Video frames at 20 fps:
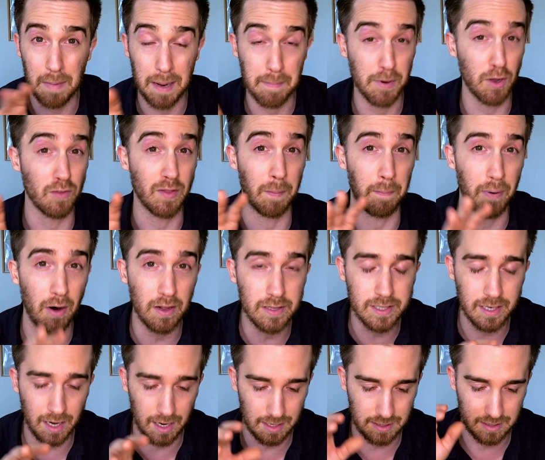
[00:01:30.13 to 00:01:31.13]
maybe on the
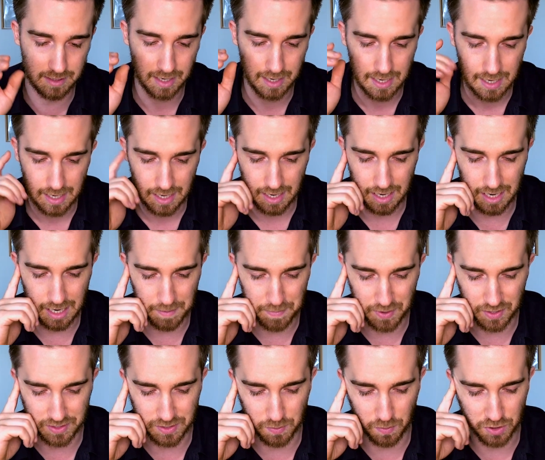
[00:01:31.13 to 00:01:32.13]
podcast
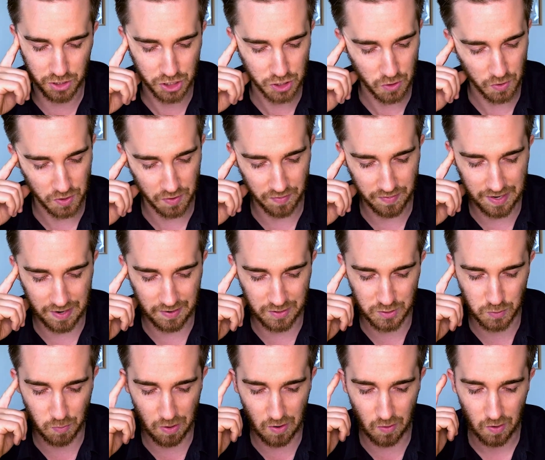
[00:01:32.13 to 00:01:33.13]
because it was shown on there
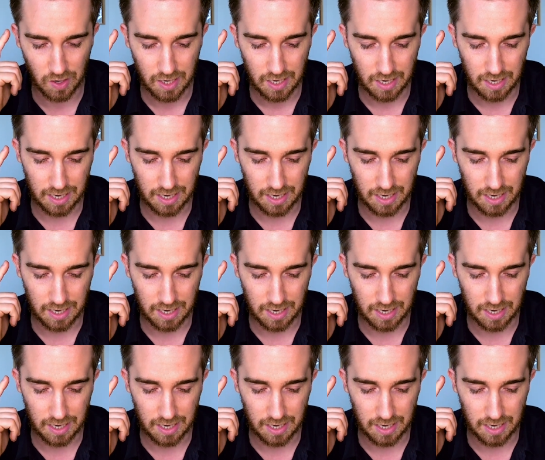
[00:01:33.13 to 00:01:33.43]
as well.